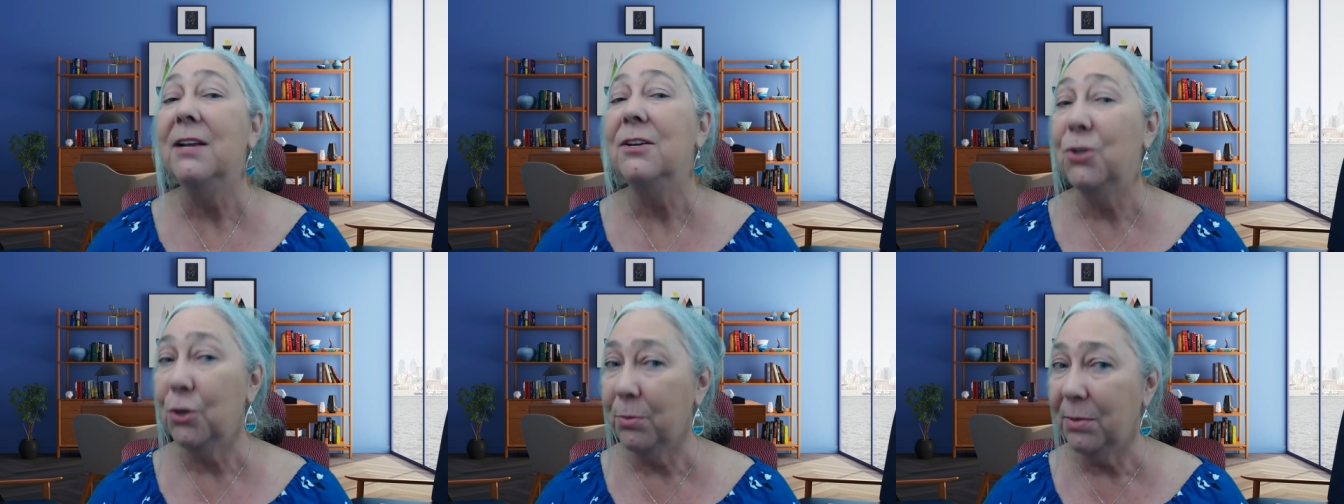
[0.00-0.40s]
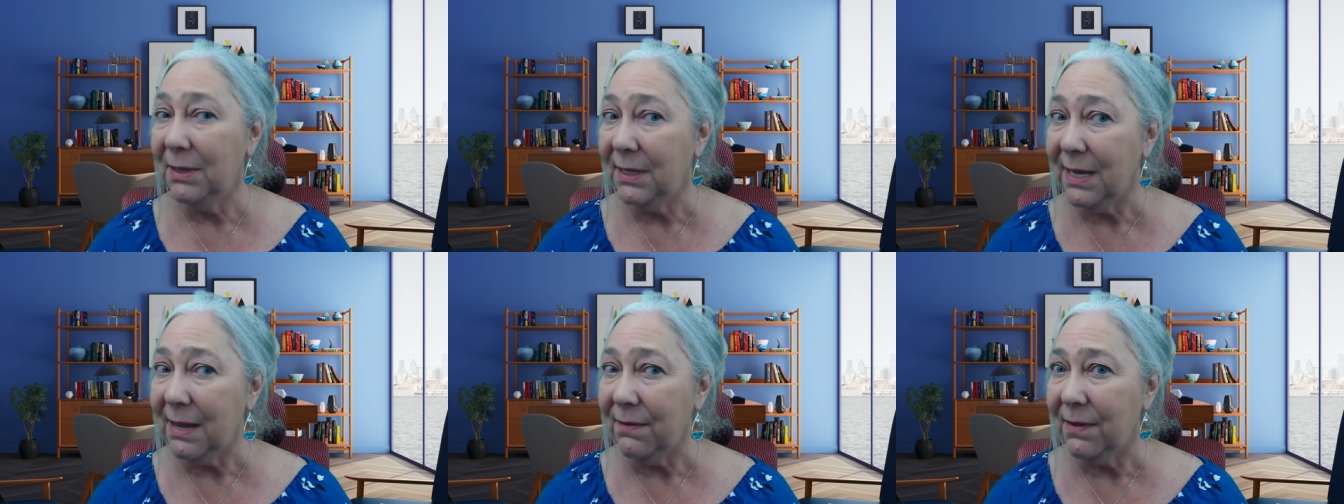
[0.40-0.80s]
to
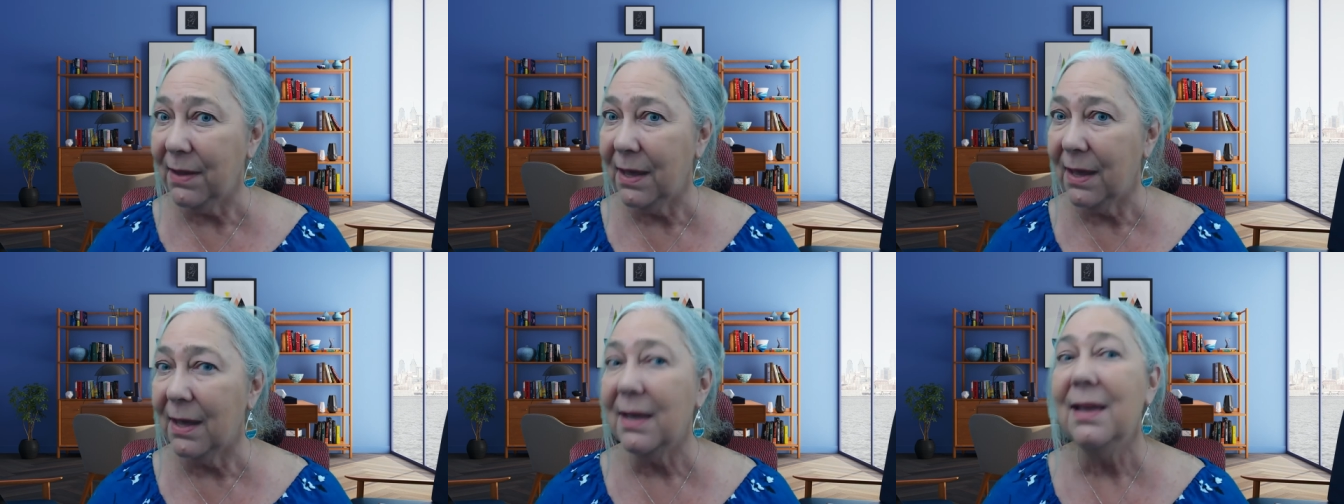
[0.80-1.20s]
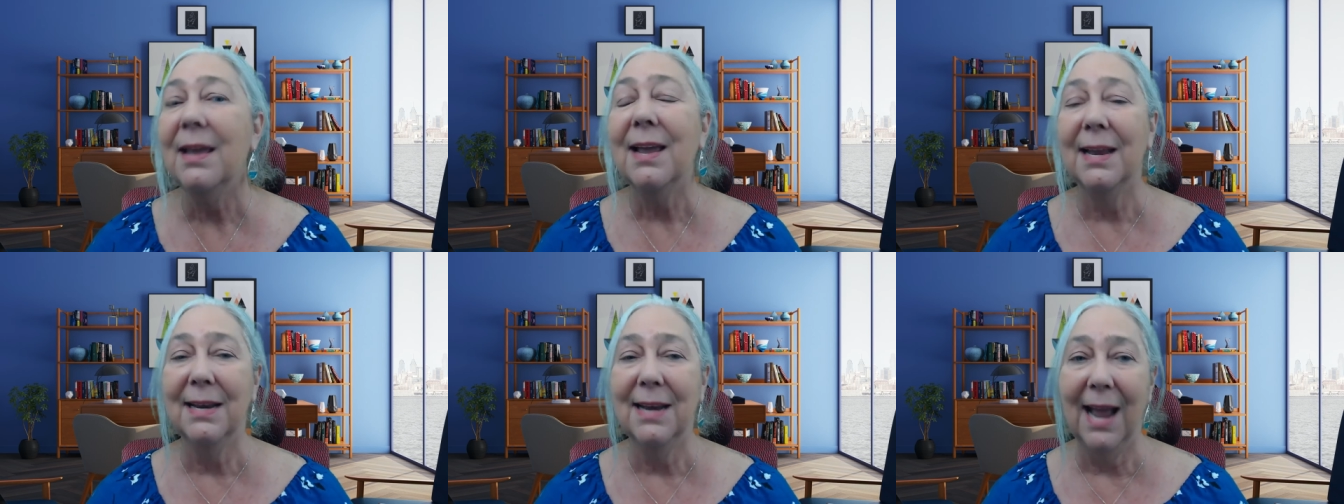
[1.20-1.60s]
Bolivia
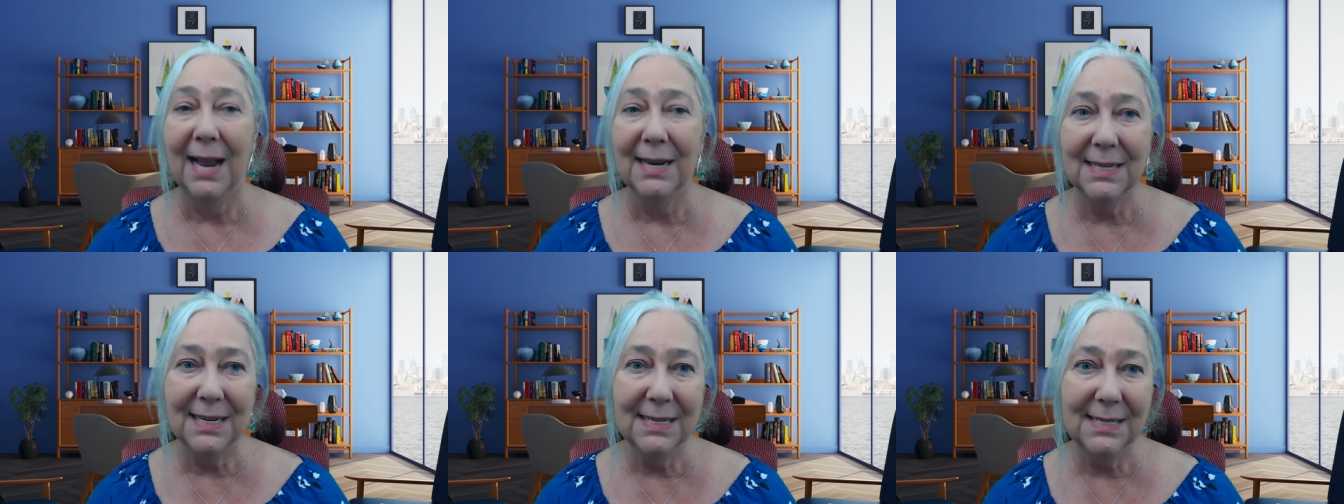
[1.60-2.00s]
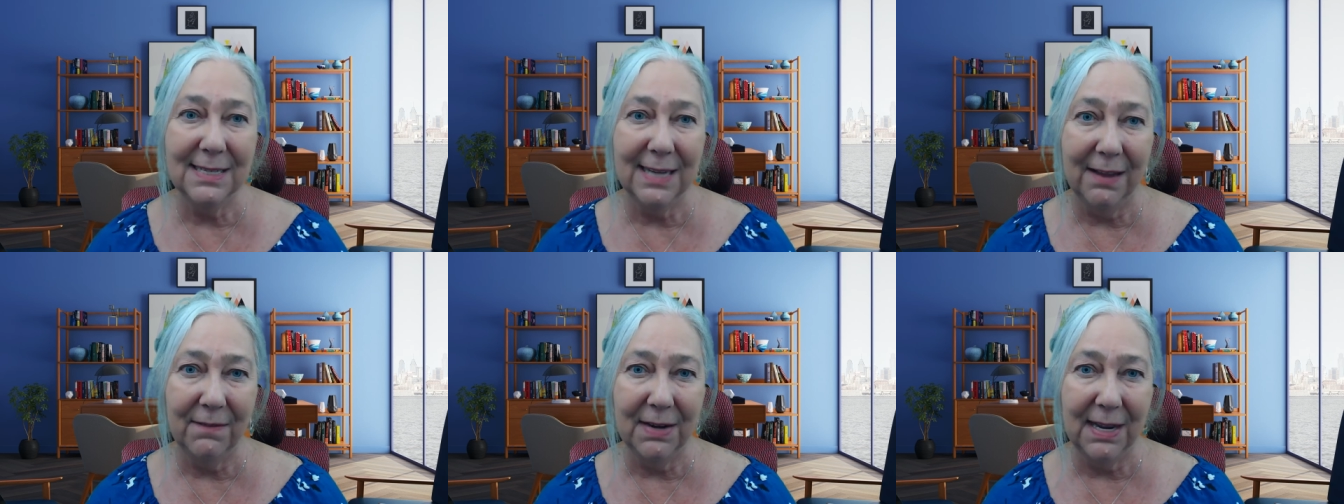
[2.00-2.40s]
in
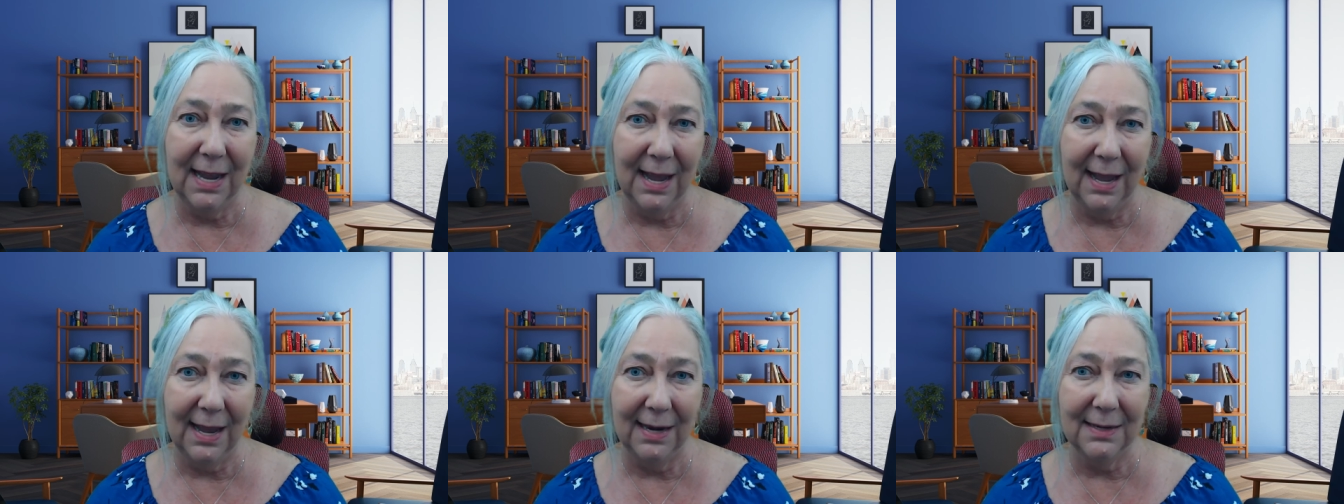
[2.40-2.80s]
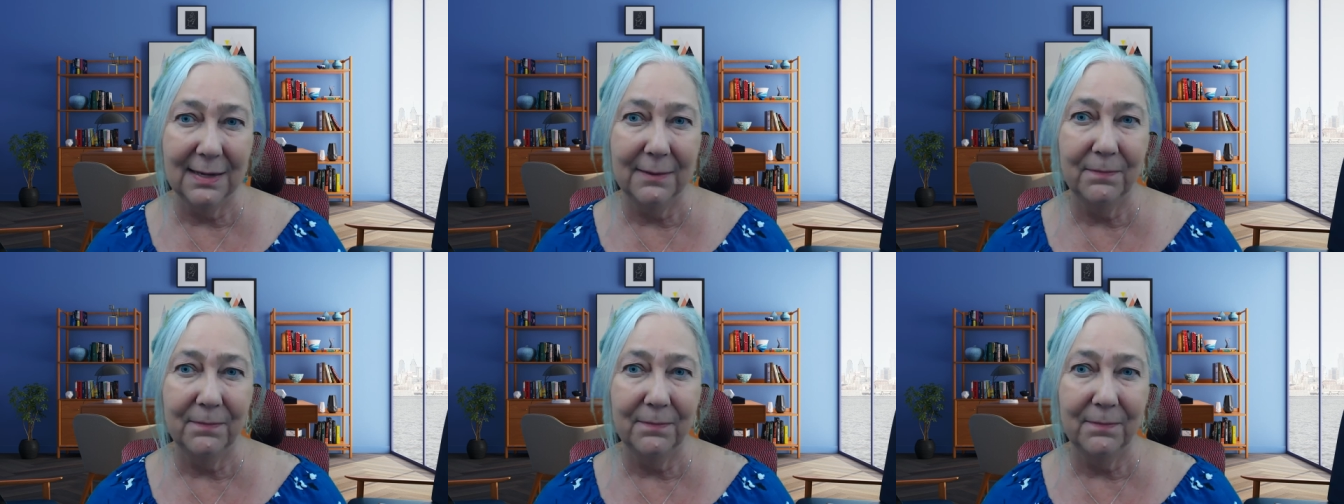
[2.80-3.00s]
1978.